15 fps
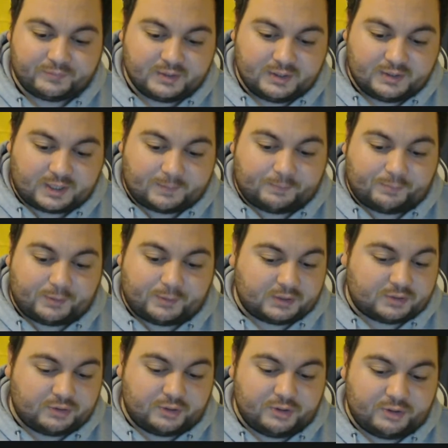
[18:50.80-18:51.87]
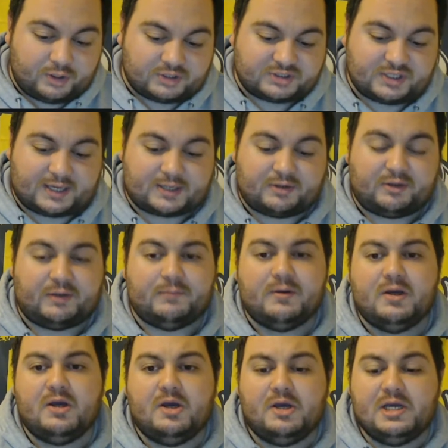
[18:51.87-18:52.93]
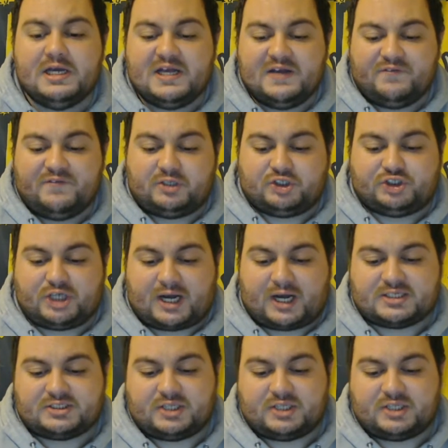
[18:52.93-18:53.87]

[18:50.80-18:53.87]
I could not tackle him. For the Sharks,